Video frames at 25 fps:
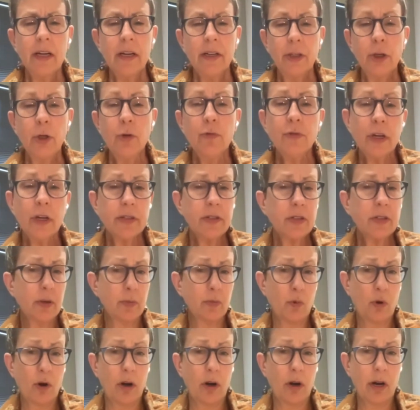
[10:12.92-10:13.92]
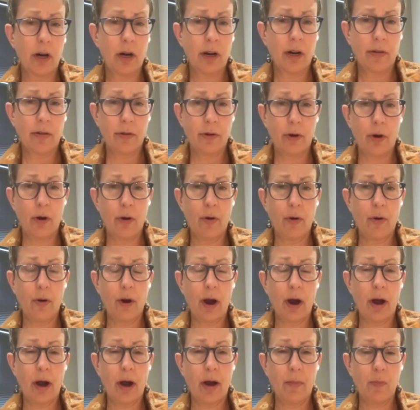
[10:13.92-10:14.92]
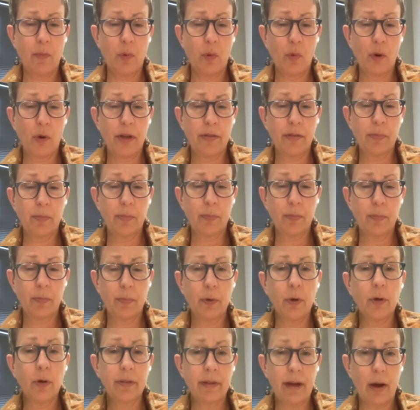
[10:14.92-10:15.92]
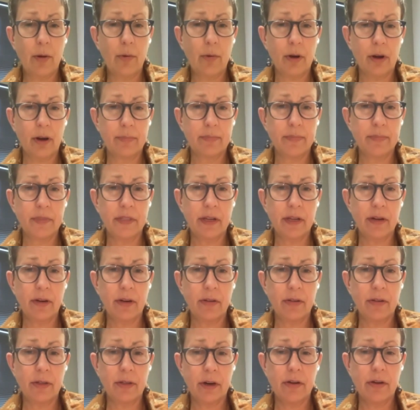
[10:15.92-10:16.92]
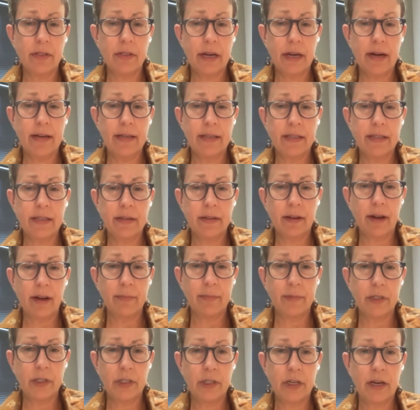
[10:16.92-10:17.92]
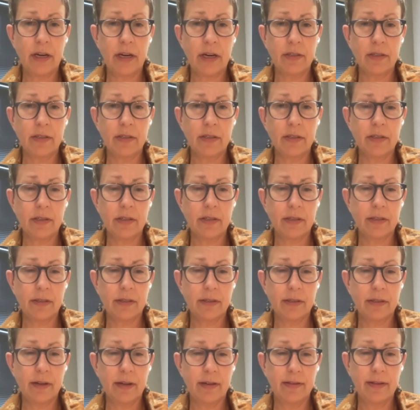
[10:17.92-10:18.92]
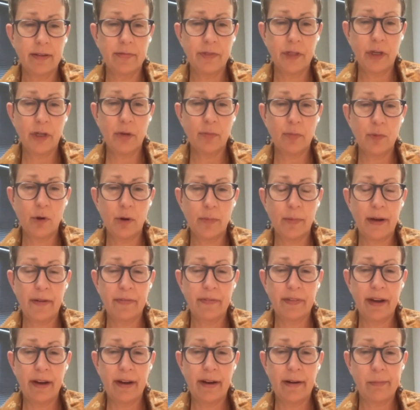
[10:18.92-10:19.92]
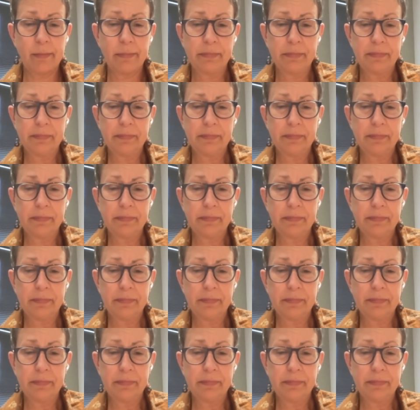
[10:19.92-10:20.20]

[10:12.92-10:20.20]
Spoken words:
You've done some work, though, with birth outcomes that are tied to climate change. I'd love to hear more about that.